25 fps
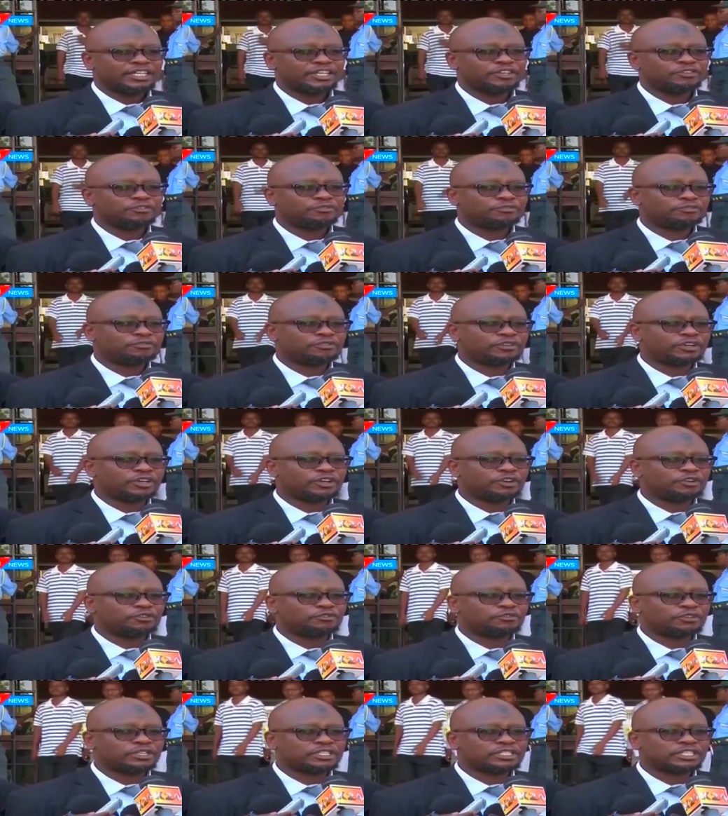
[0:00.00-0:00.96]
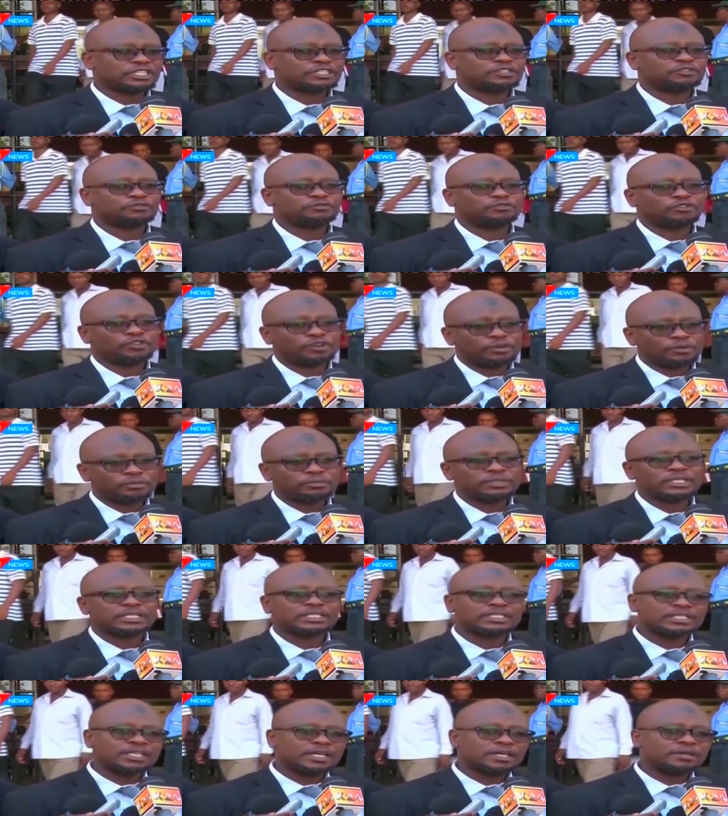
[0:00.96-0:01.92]
if offenses form
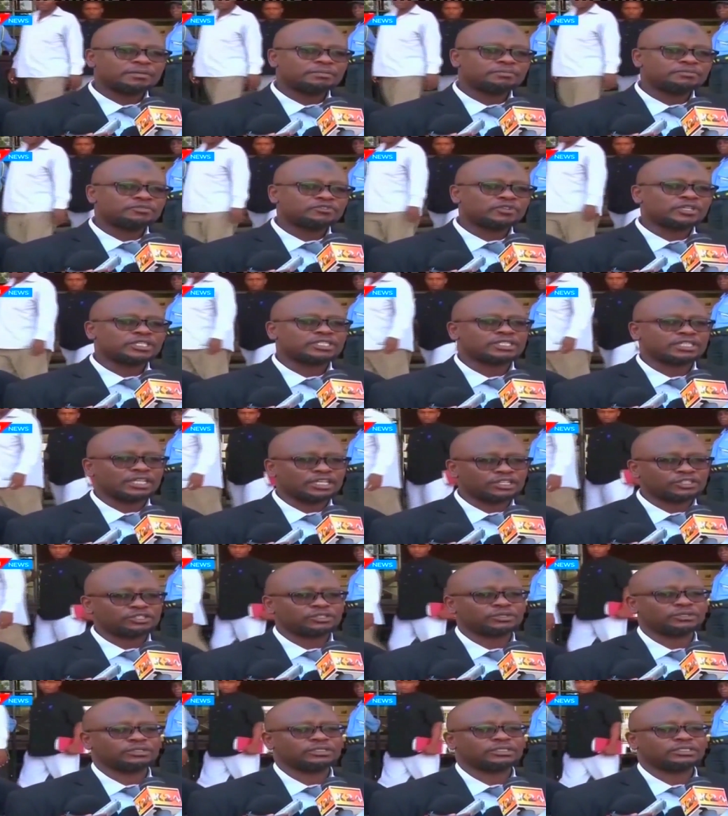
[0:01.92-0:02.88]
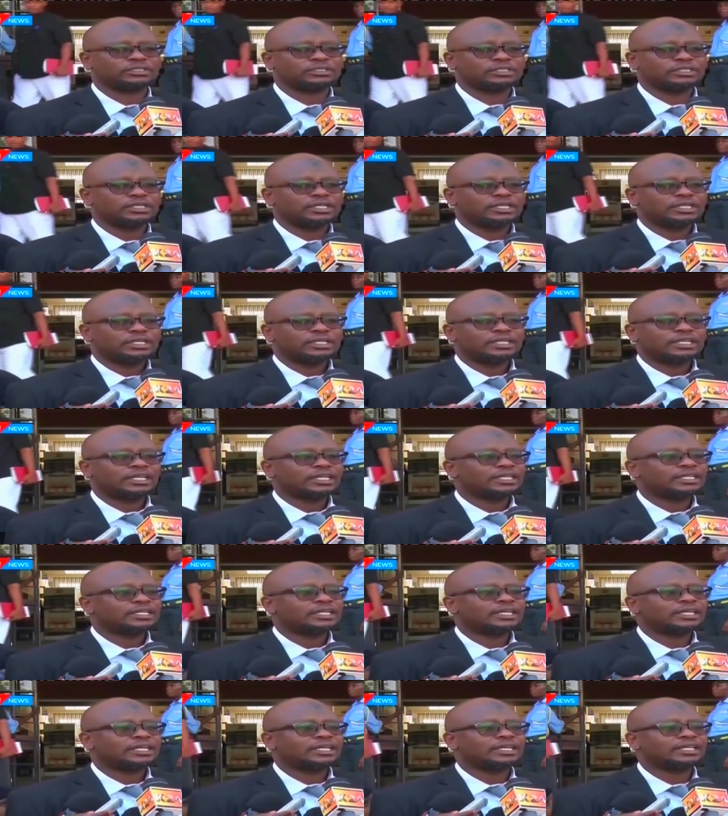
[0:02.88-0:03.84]
the same transaction,
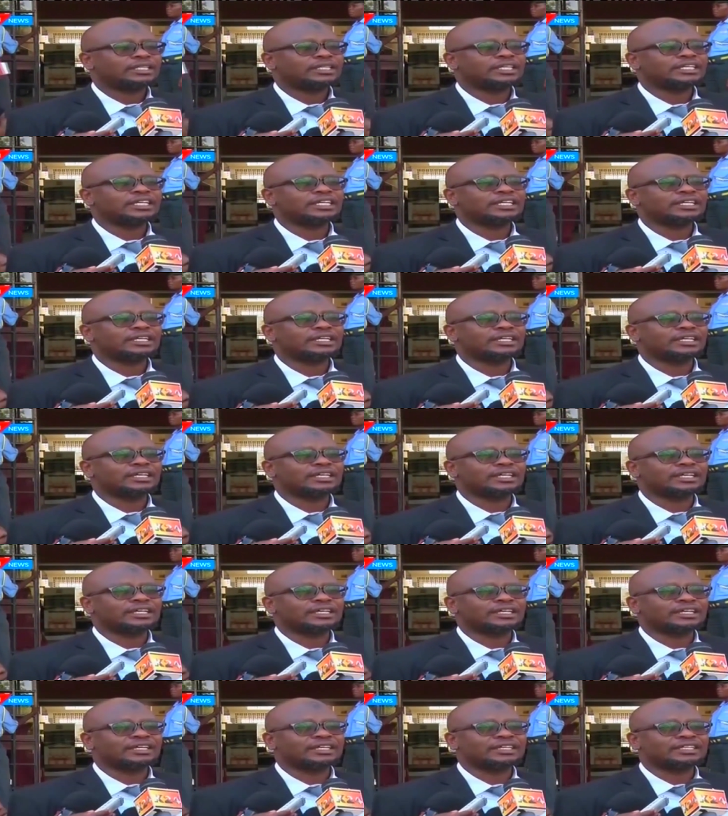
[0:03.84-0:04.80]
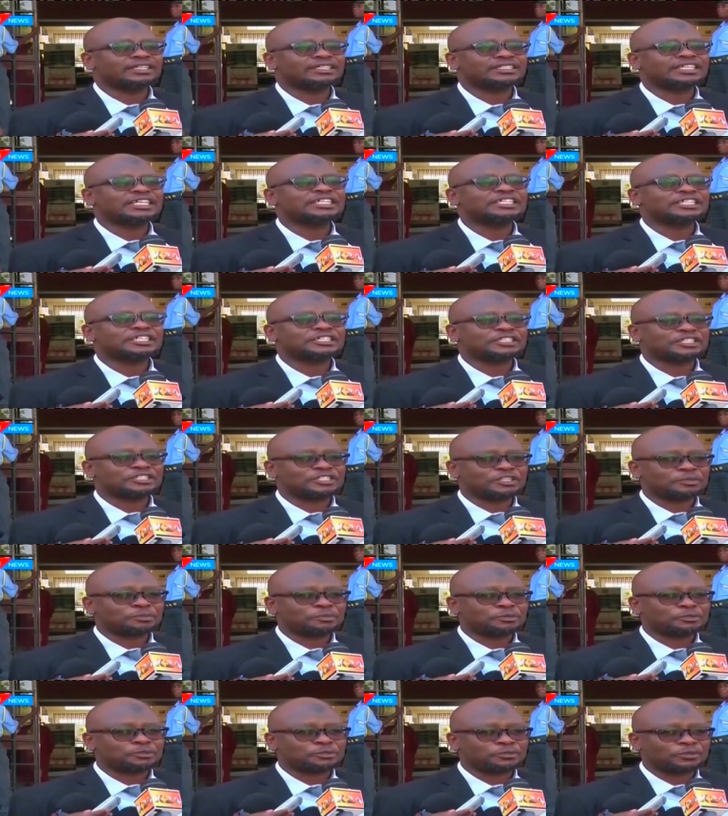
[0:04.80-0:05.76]
then the sentence is
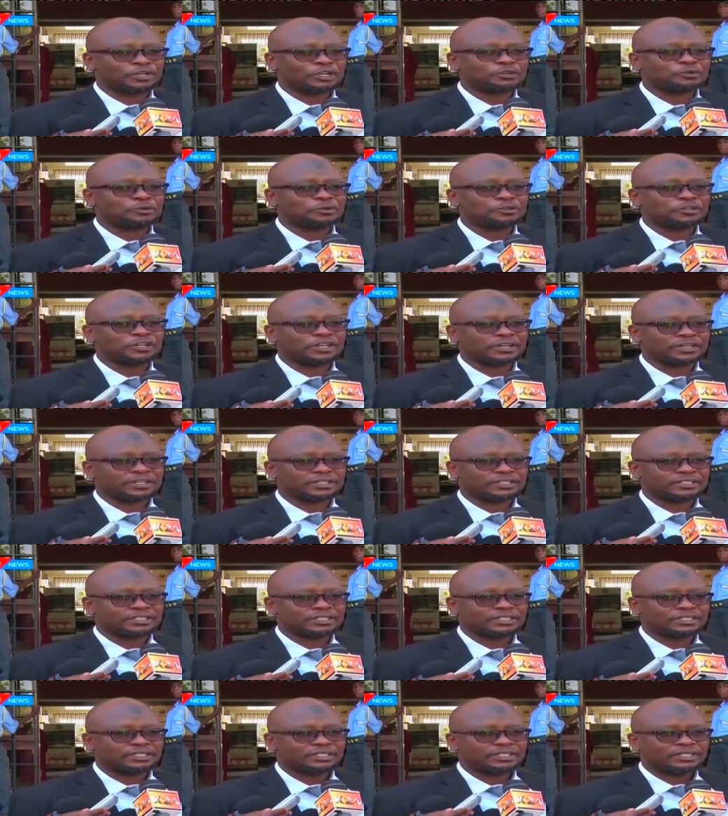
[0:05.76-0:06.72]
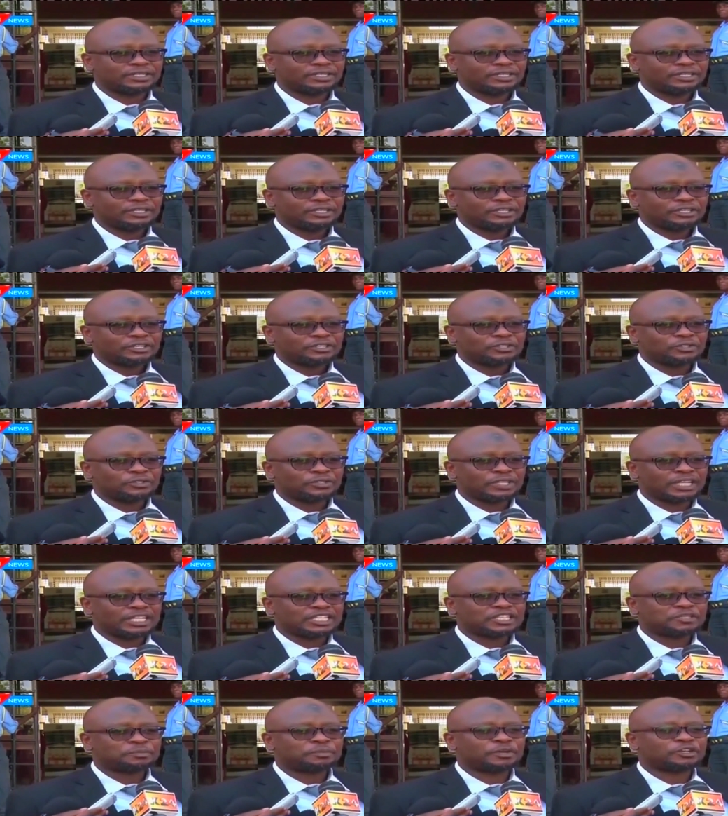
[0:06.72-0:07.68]
supposed to run concurrent. So
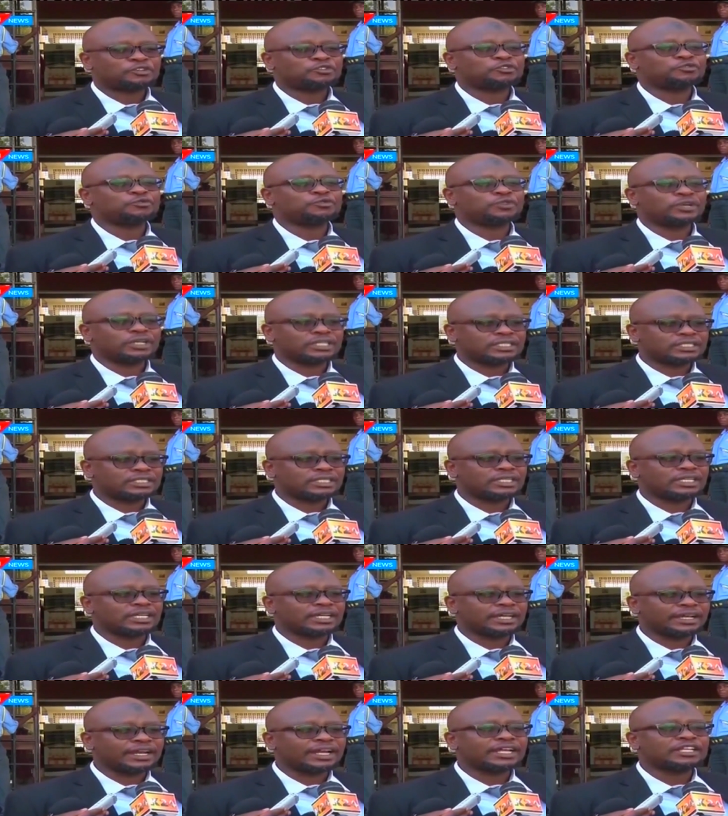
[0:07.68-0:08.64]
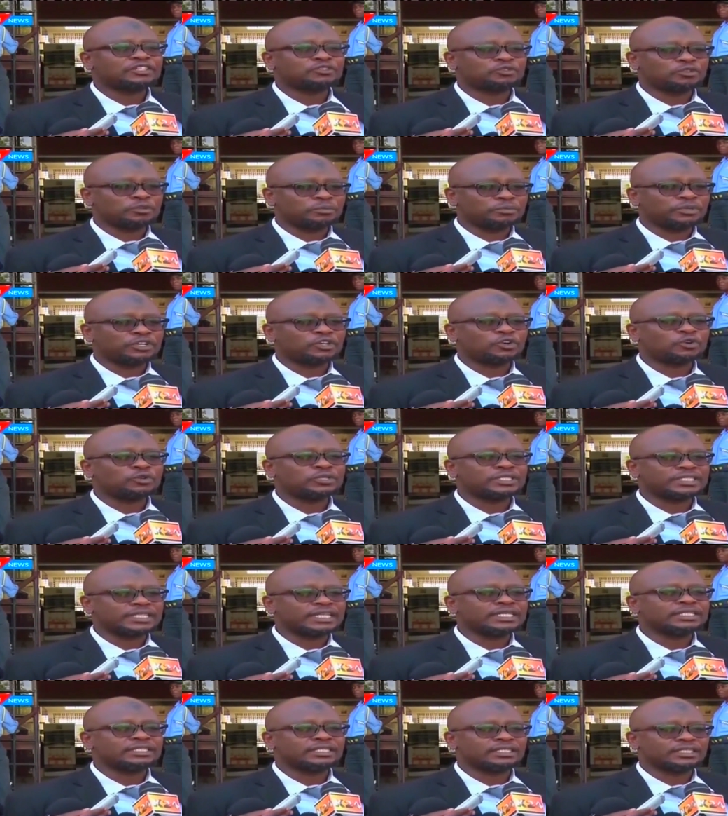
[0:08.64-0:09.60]
that's part of what Grant will be
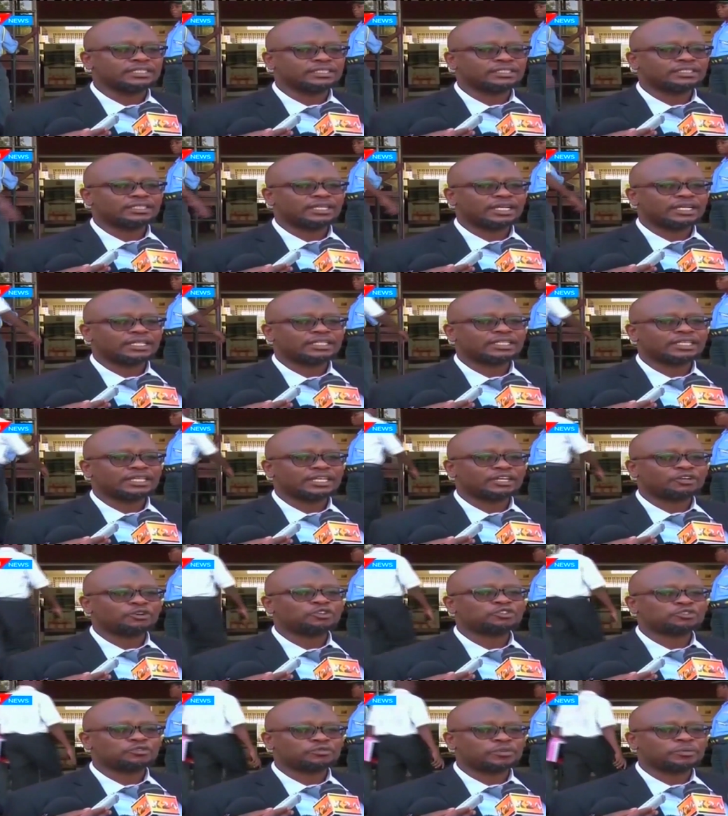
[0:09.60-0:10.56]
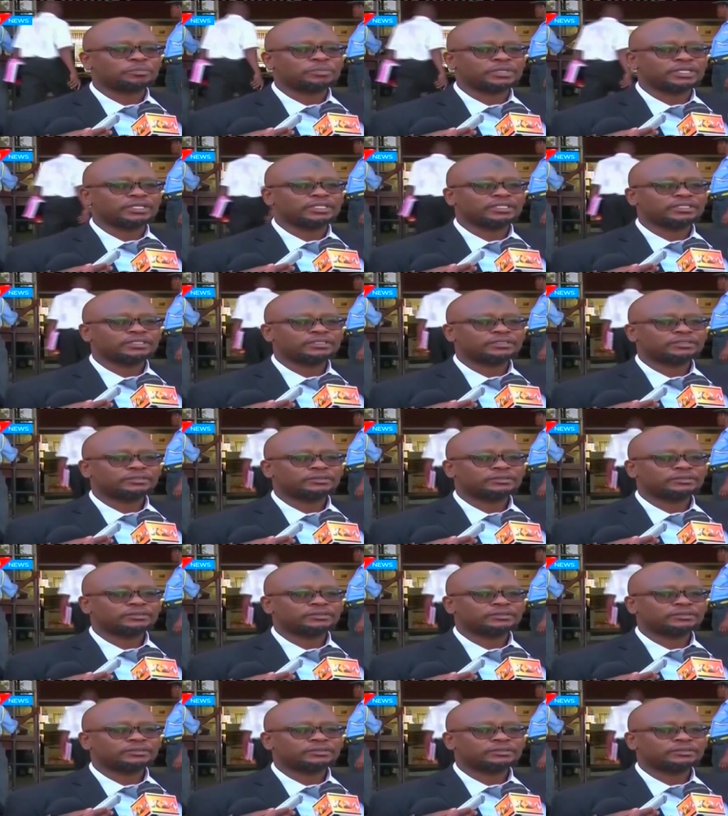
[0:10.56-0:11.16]
contending at the Court of Appeal.